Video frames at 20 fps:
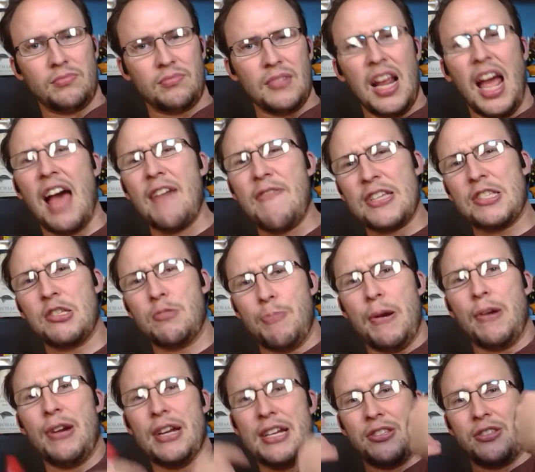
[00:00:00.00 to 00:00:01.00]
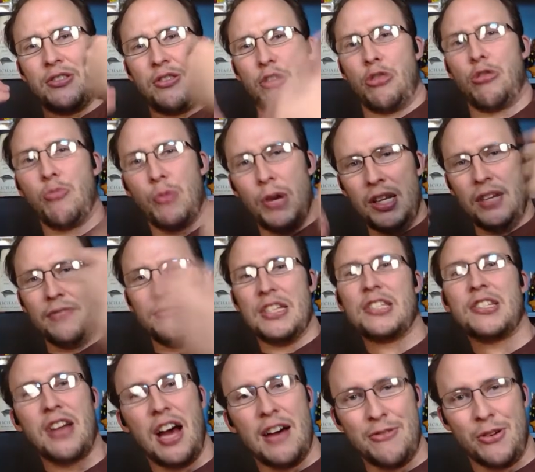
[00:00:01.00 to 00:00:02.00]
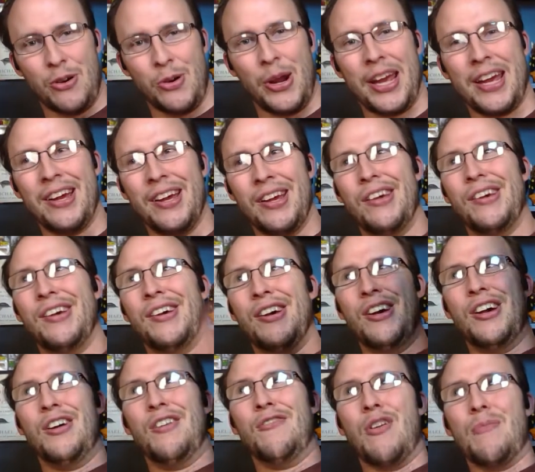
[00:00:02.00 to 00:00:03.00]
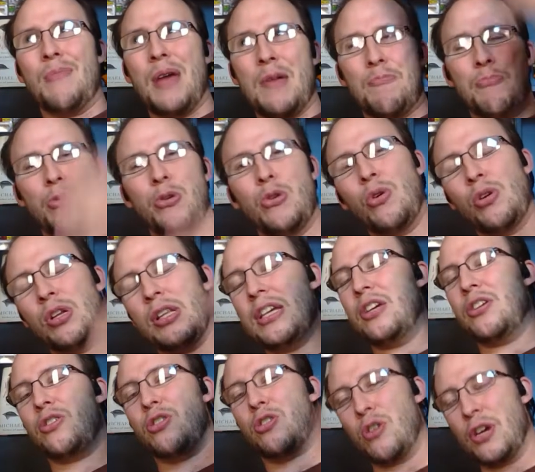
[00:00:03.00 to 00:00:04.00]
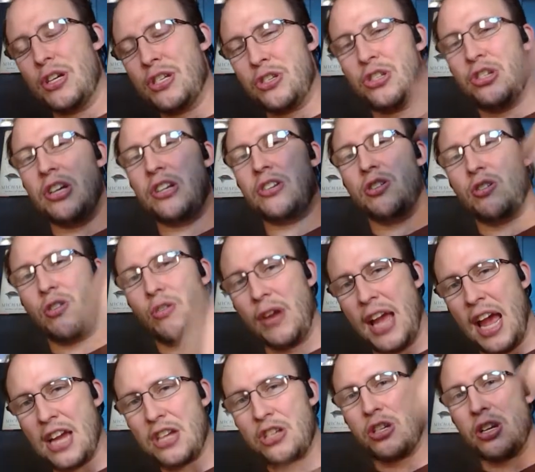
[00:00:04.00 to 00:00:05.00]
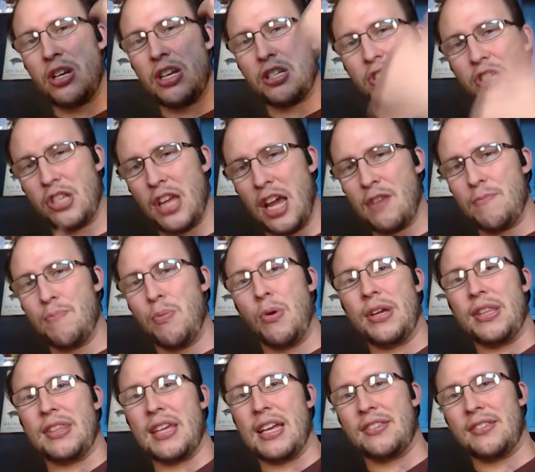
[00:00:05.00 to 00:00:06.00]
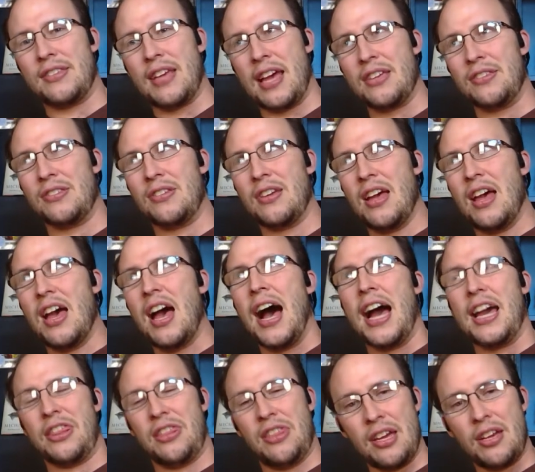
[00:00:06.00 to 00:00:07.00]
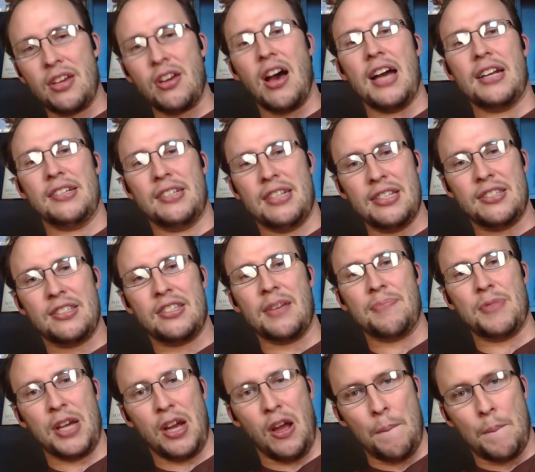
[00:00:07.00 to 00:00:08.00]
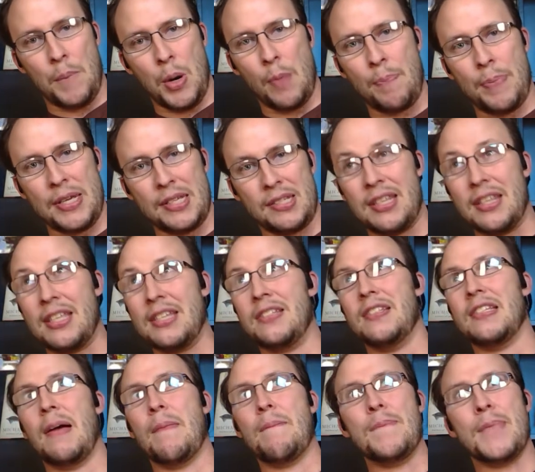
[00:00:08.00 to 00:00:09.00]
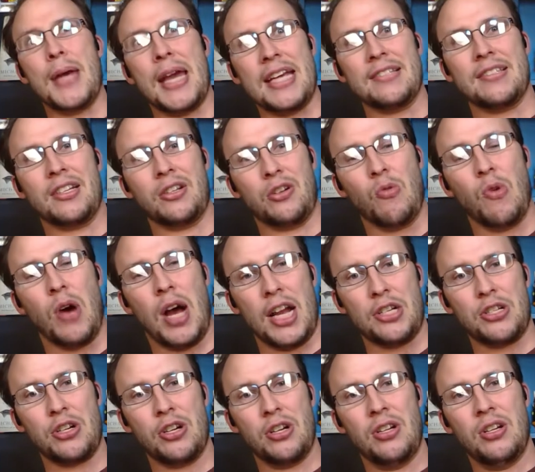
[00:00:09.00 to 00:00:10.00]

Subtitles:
I've experienced the thrill of discovery from a purely Christian creationist standpoint that says, I think God did something on purpose, and this is amazing to watch.